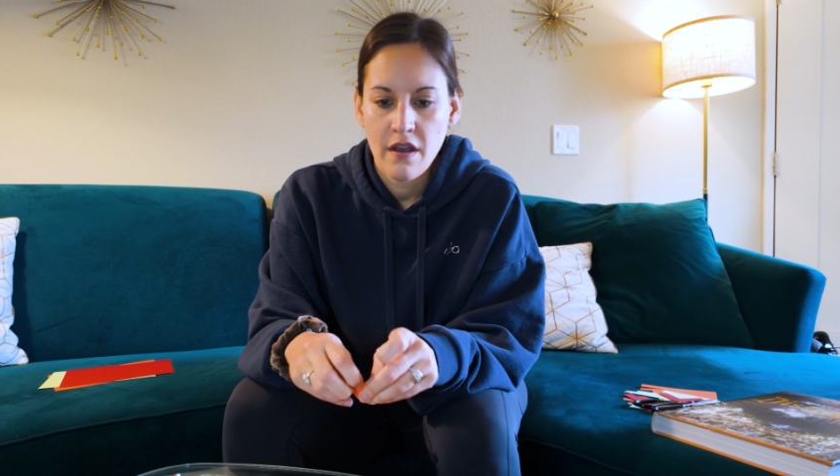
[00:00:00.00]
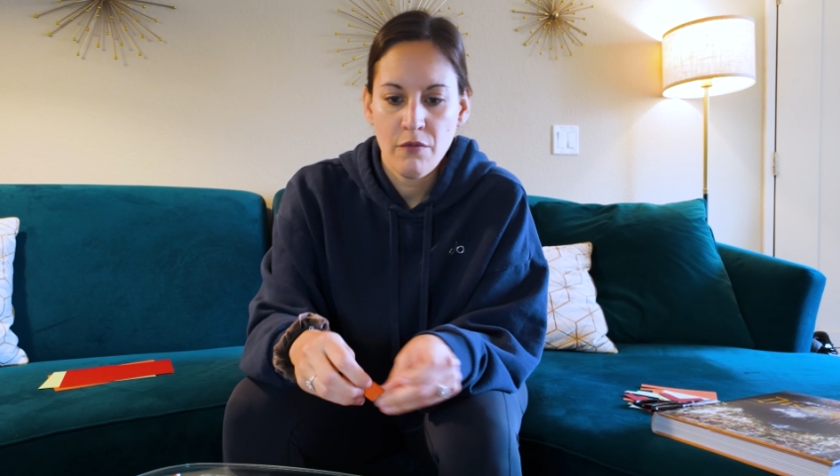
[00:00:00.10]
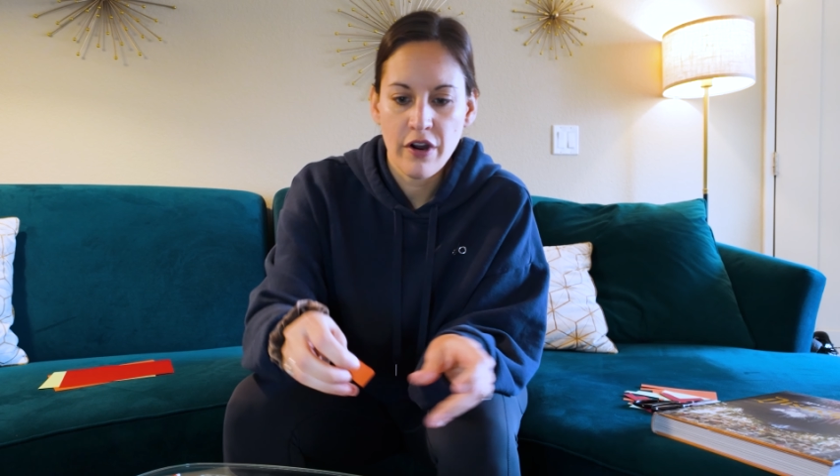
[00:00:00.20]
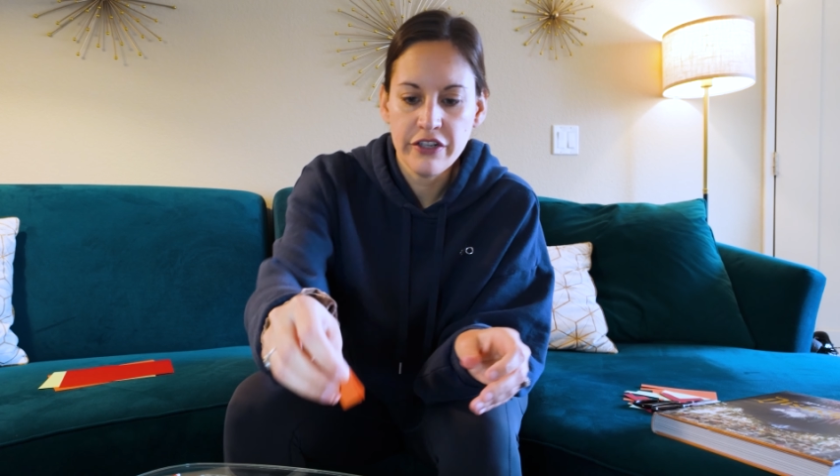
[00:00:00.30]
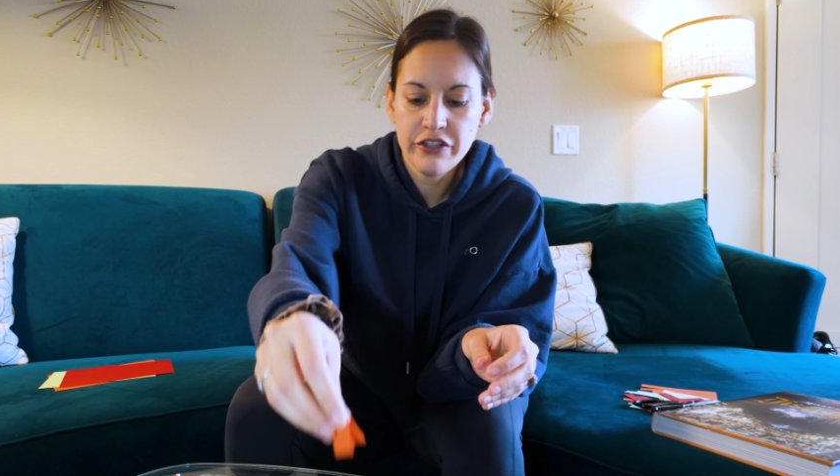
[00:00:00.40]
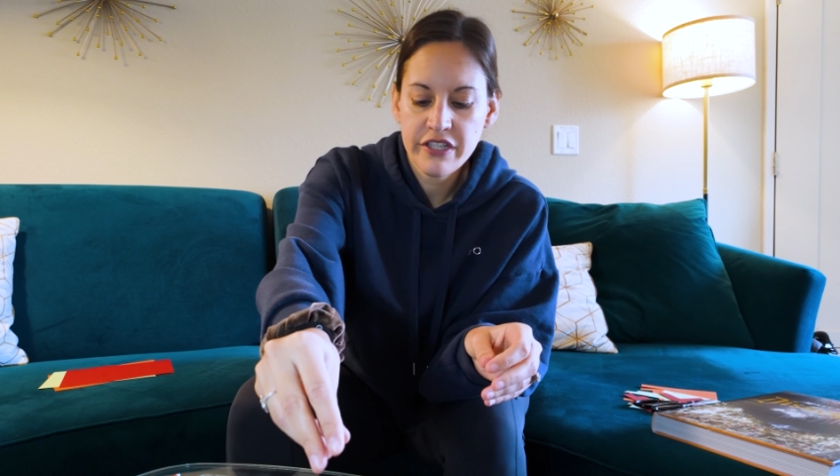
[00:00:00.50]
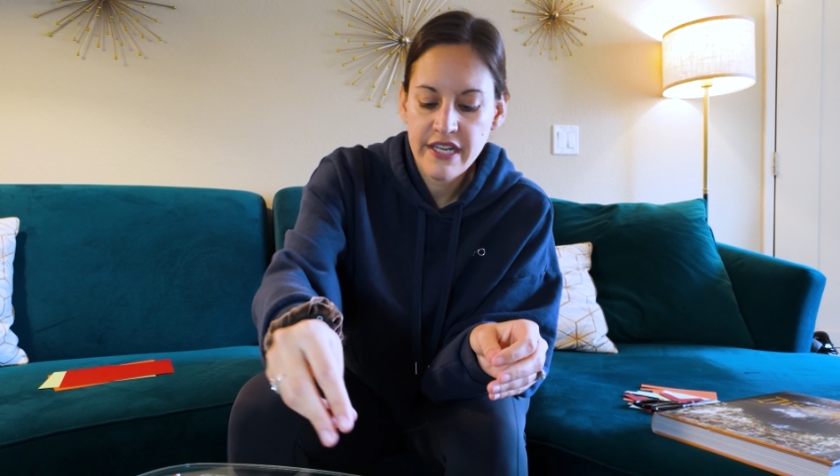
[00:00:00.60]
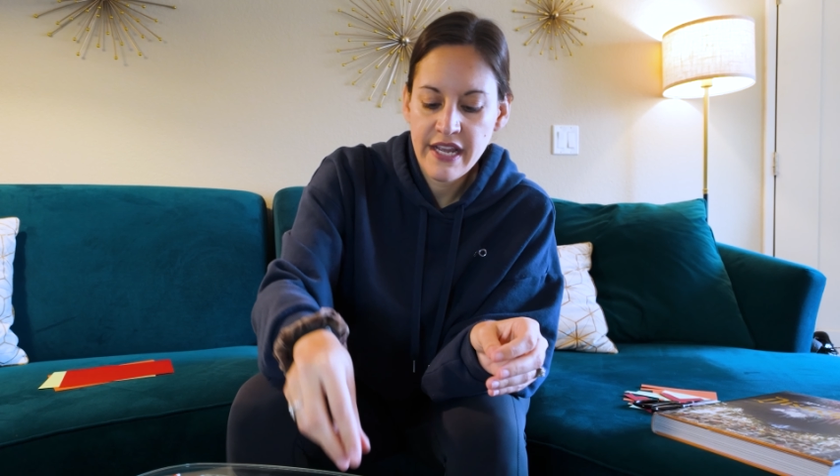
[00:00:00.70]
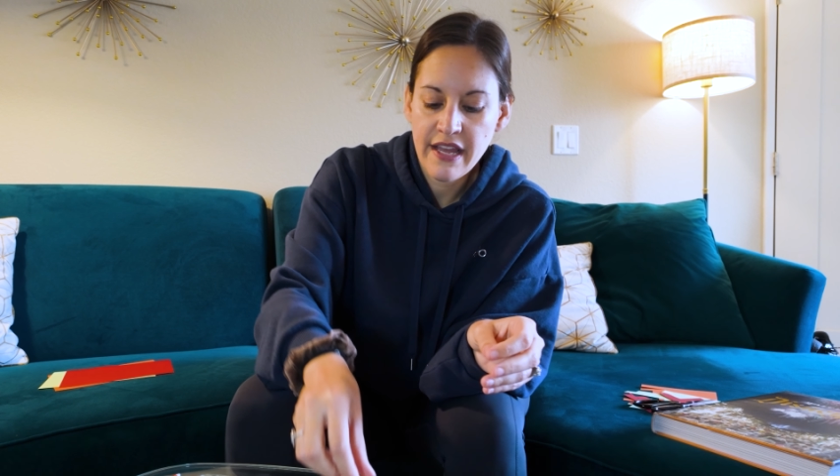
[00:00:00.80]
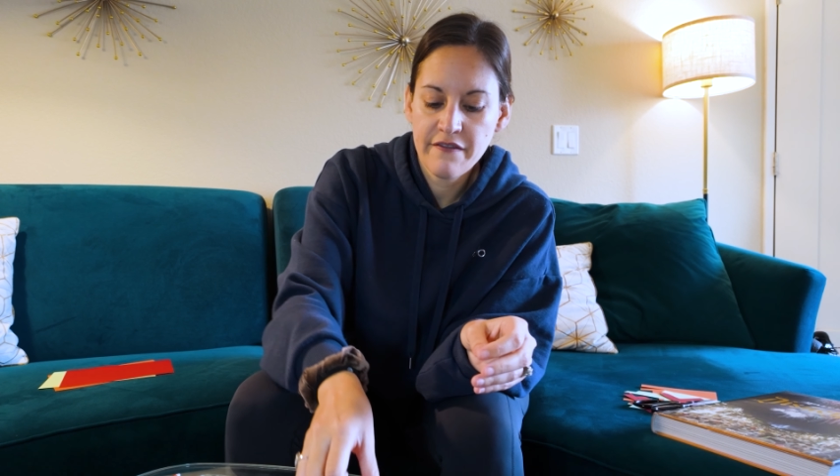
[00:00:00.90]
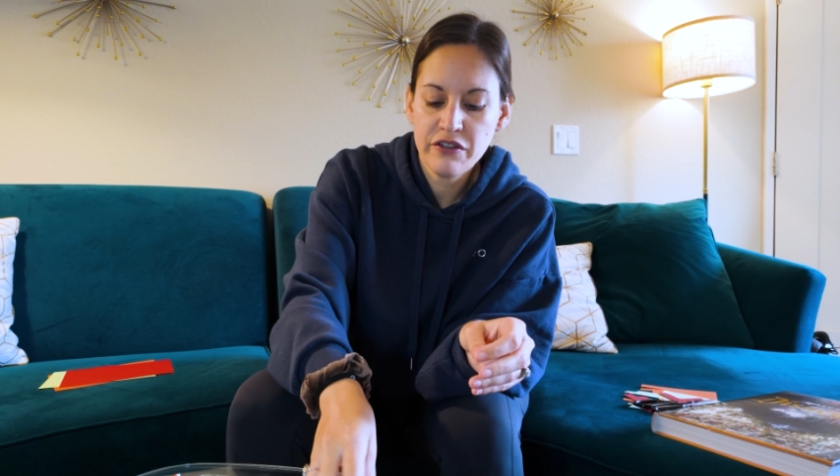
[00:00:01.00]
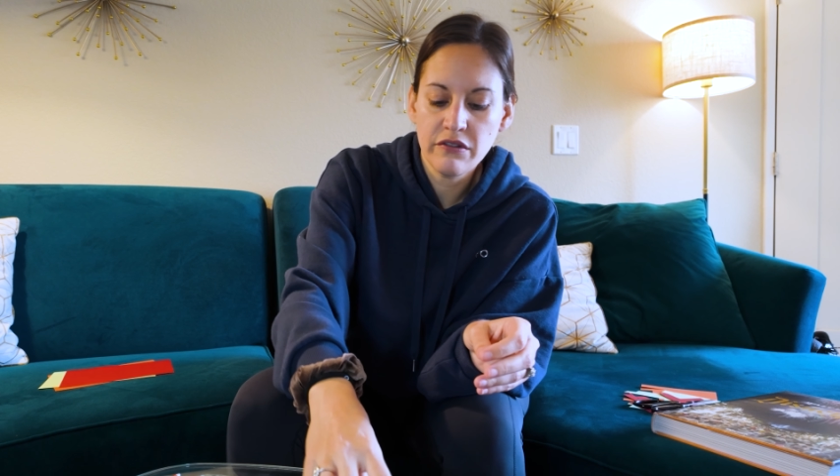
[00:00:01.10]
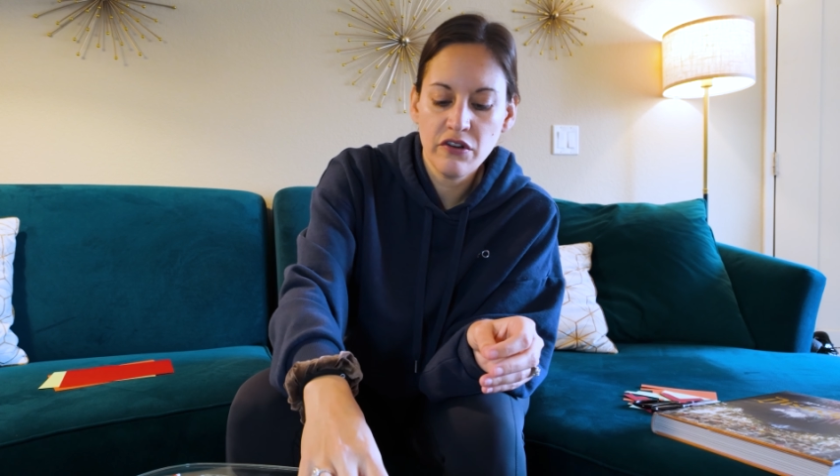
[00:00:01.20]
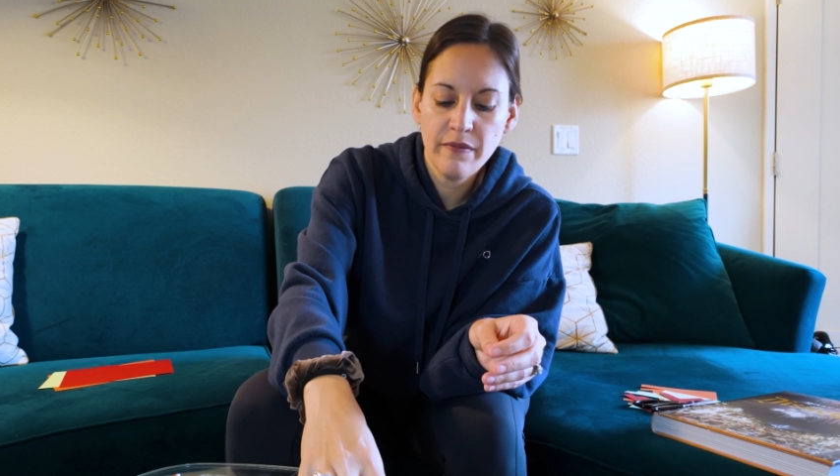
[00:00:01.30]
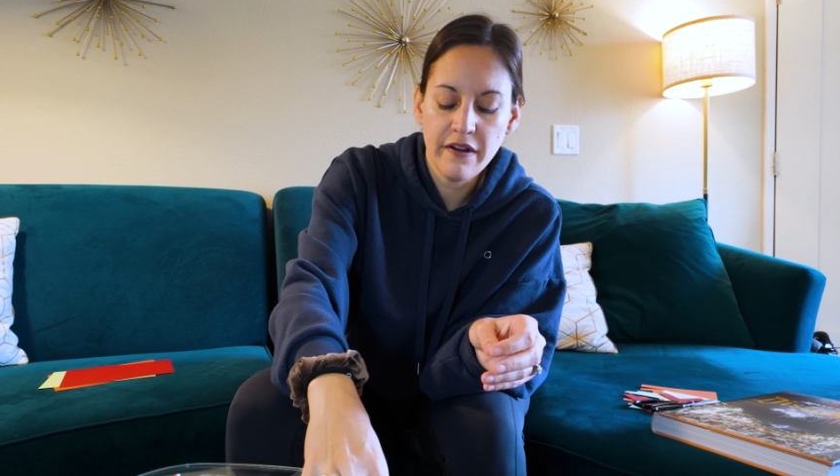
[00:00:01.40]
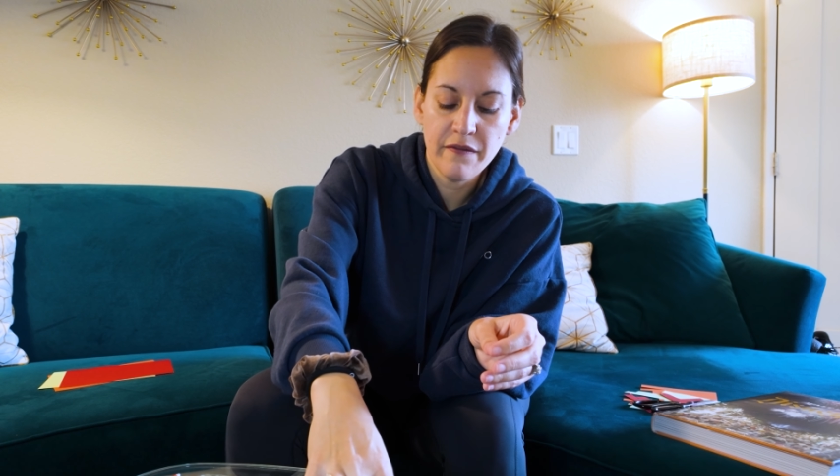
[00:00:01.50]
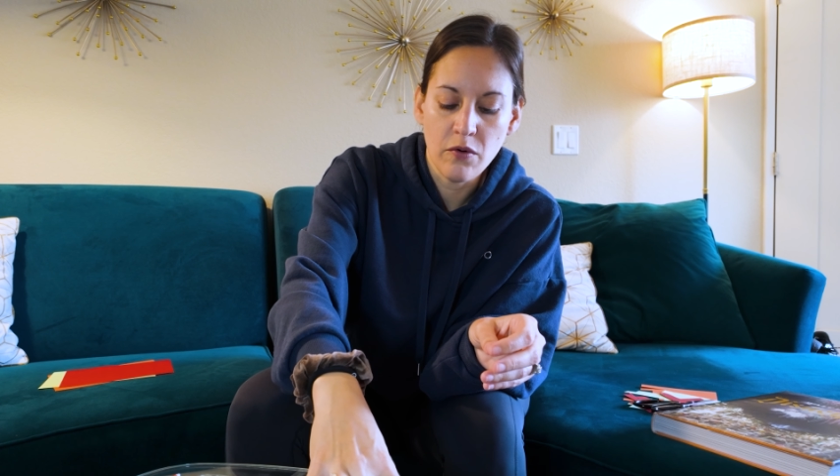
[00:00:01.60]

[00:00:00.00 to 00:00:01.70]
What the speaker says: more interesting. It gives you a little bit of